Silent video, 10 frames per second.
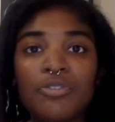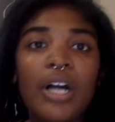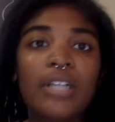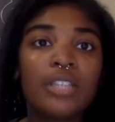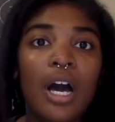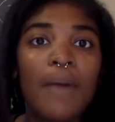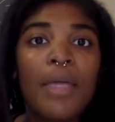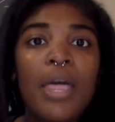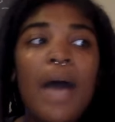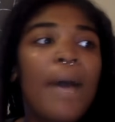fucked
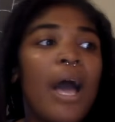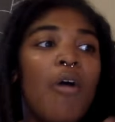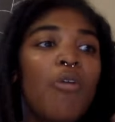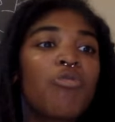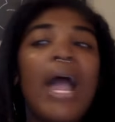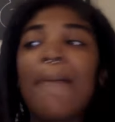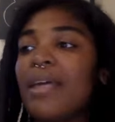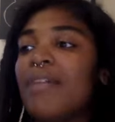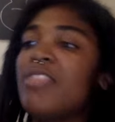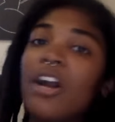up, about how rap
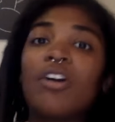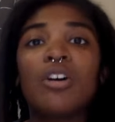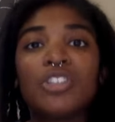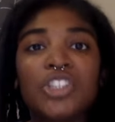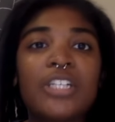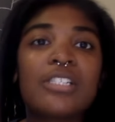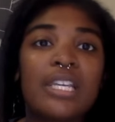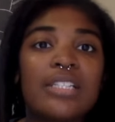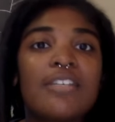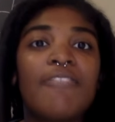in their culture is
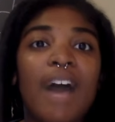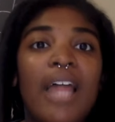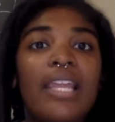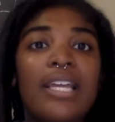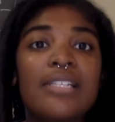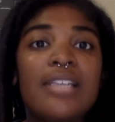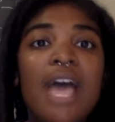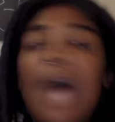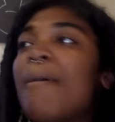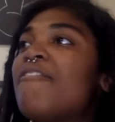linked to violence,
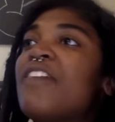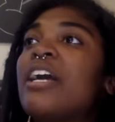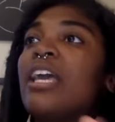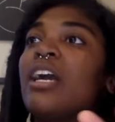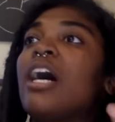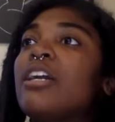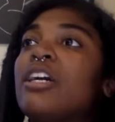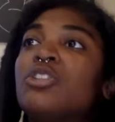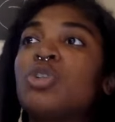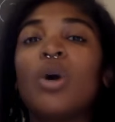about fucking gun
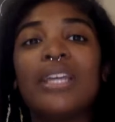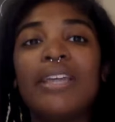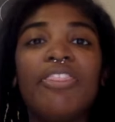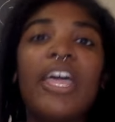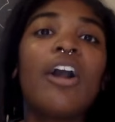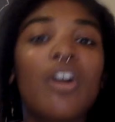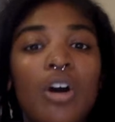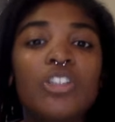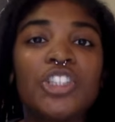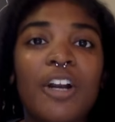control in their
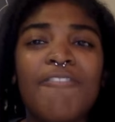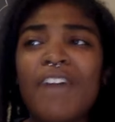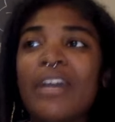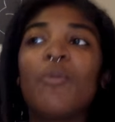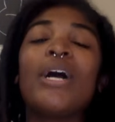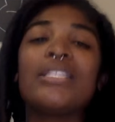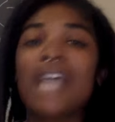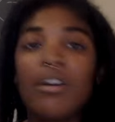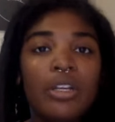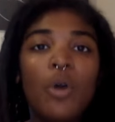culture, fucking white
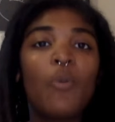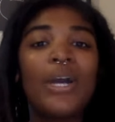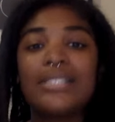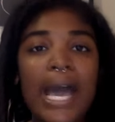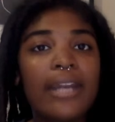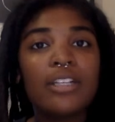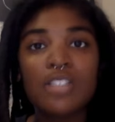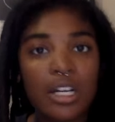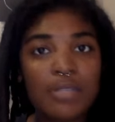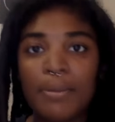dad. I don't need no white daddy
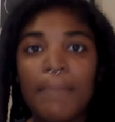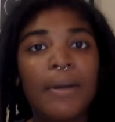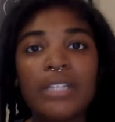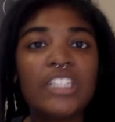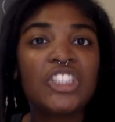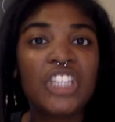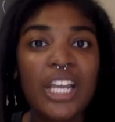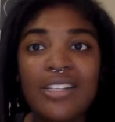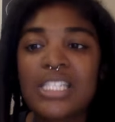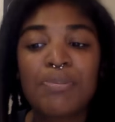talking to me about that
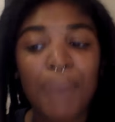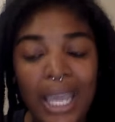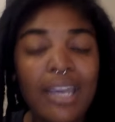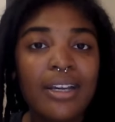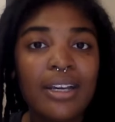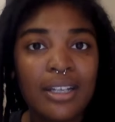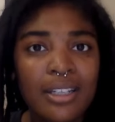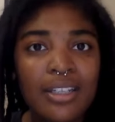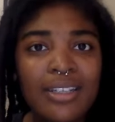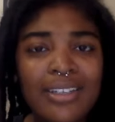shit Spike.
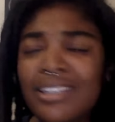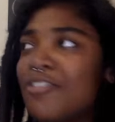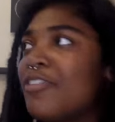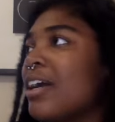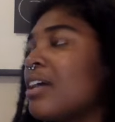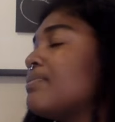Get the fuck.